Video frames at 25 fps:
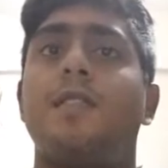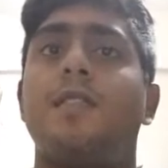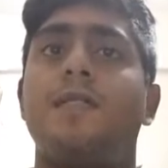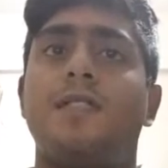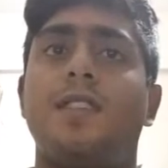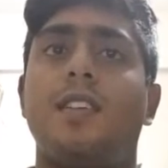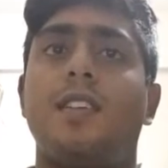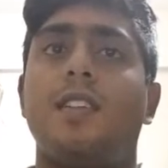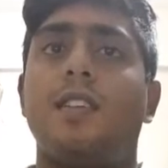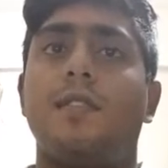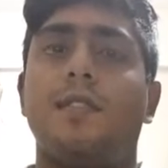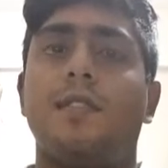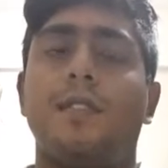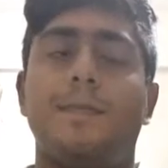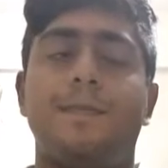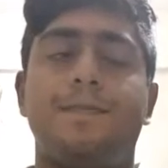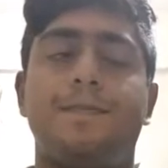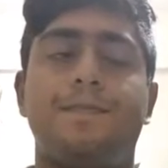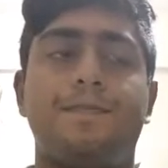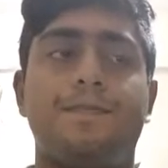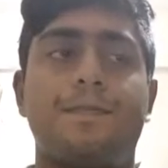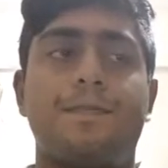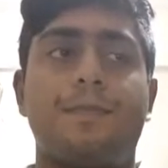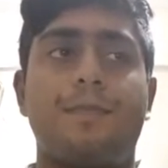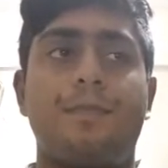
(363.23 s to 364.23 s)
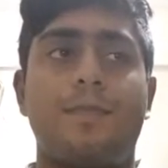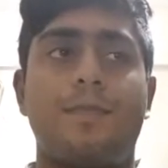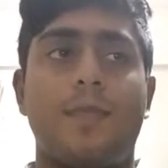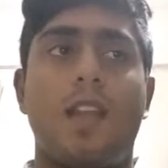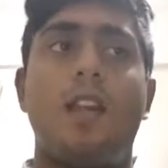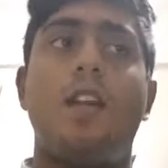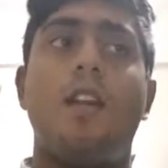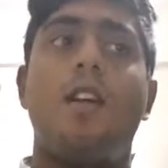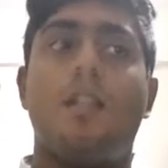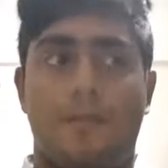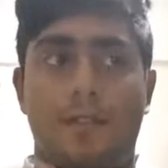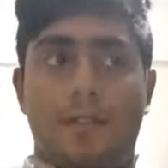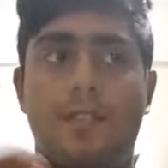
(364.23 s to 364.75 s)
above sea level.
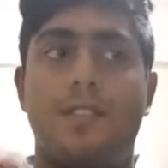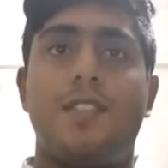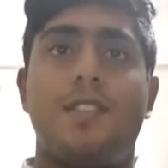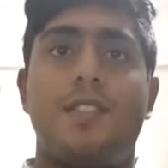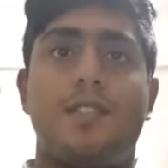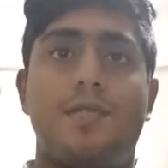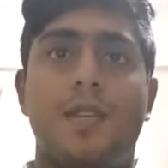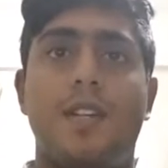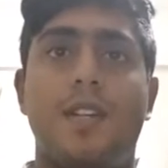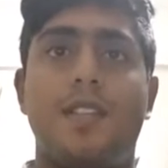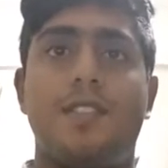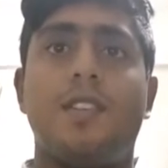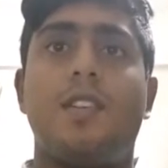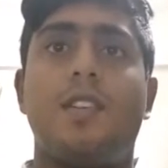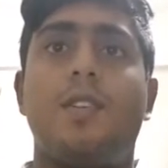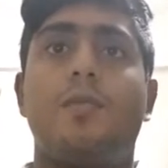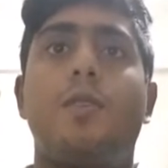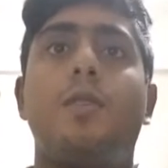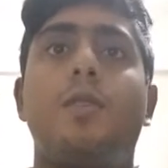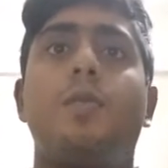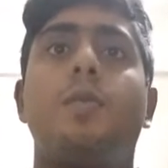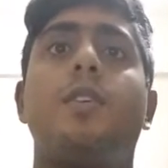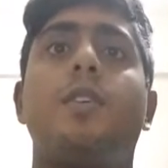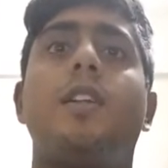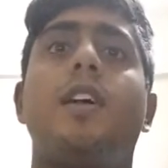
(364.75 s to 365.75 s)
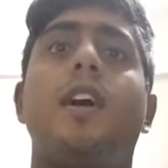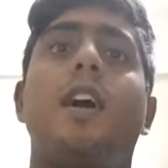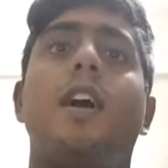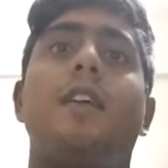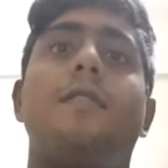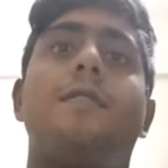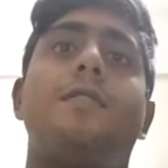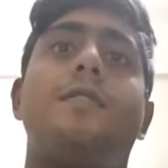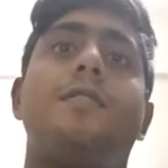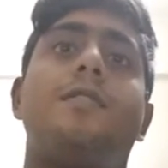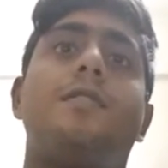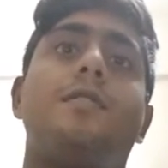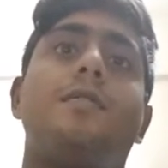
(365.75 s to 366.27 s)
For this reason, we would
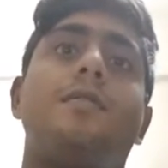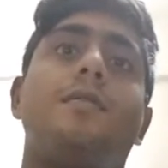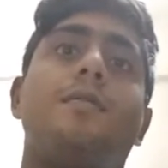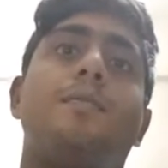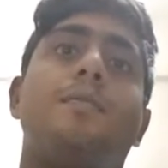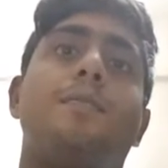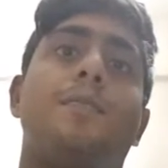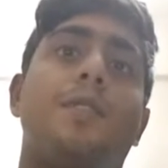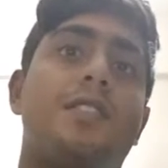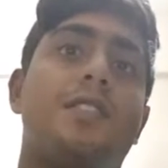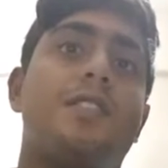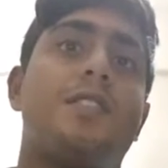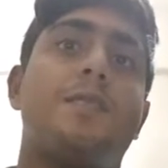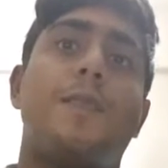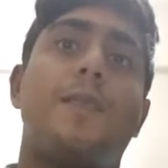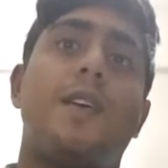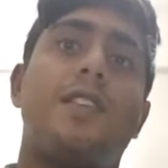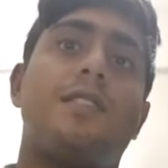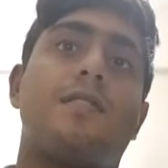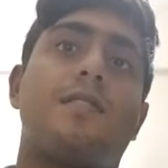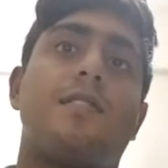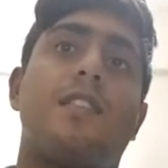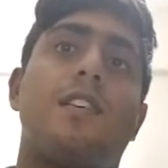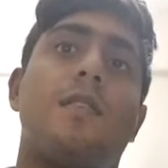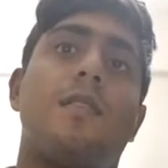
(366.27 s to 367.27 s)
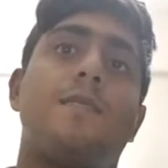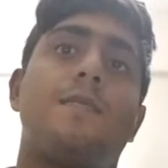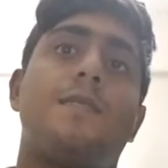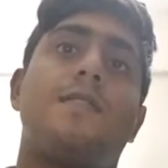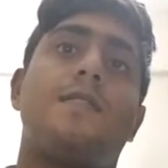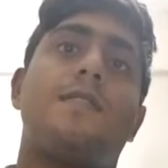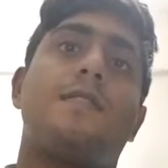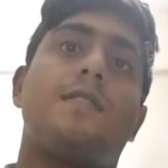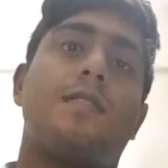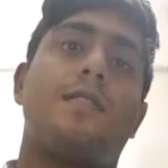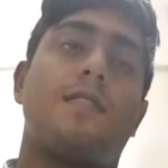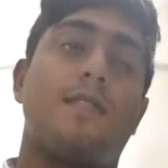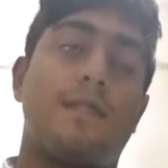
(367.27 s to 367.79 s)
have to build
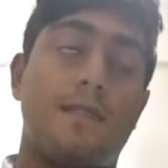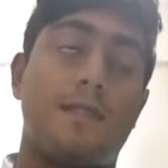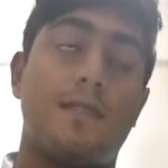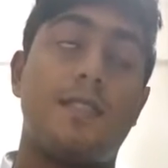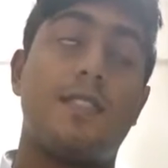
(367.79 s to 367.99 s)
spacecrafts